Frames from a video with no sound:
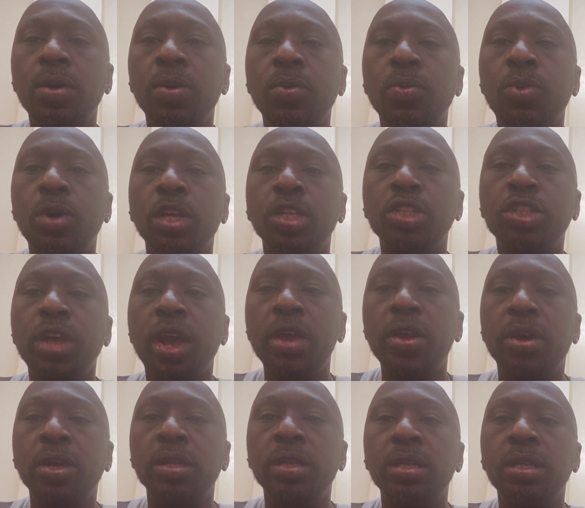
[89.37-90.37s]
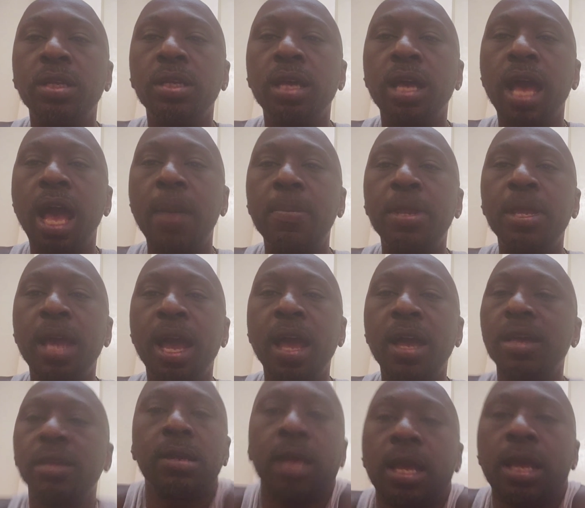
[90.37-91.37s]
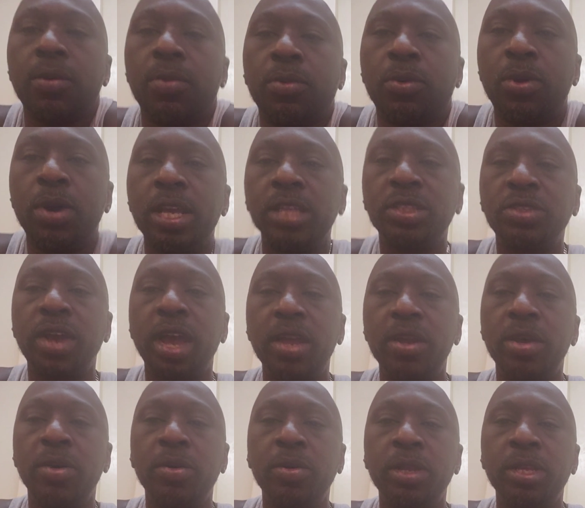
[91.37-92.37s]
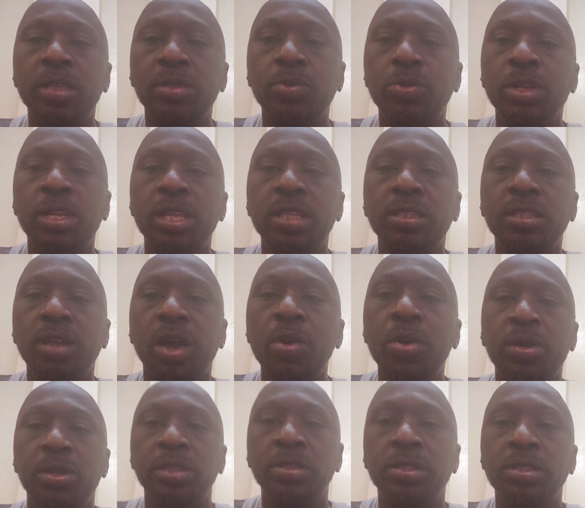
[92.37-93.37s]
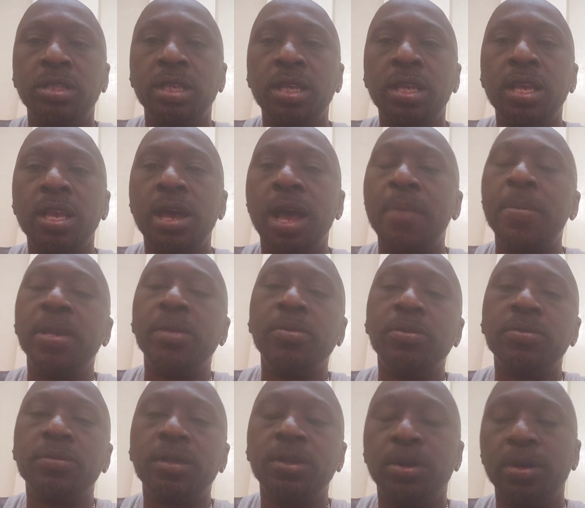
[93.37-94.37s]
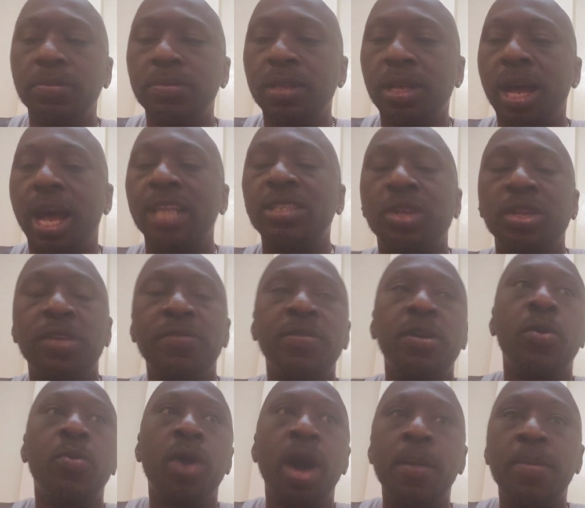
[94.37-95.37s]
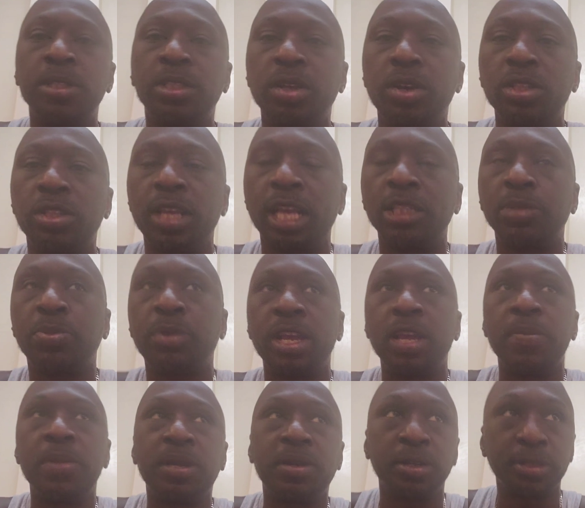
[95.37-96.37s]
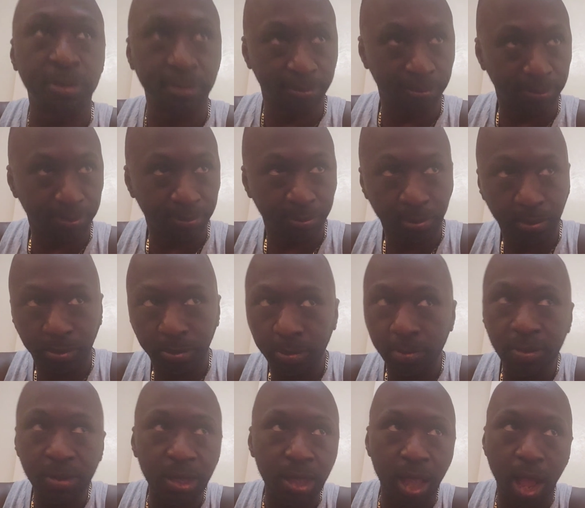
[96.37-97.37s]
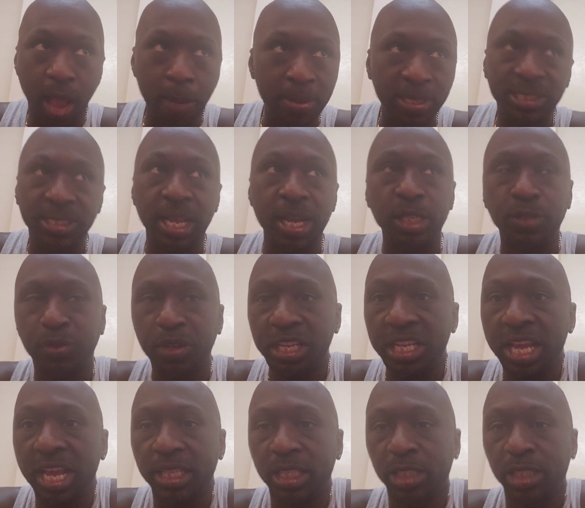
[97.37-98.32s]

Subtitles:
What is going on? What is going on with this owners? I mean, look, I don't even know why I'm so exasperated, because I've been saying this for years,